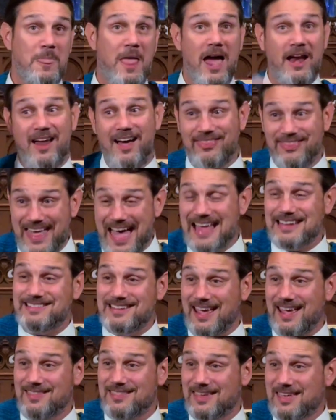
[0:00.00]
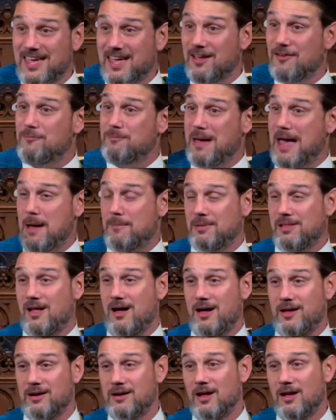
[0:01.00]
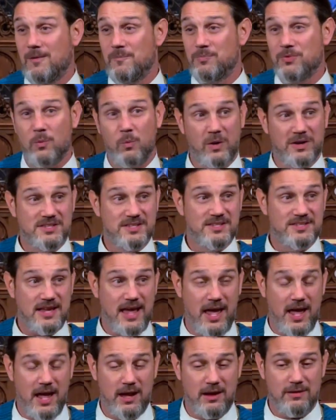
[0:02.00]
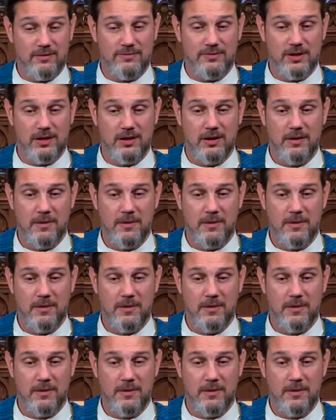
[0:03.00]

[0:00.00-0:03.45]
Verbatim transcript: And on that day, the king of Babylon was saved.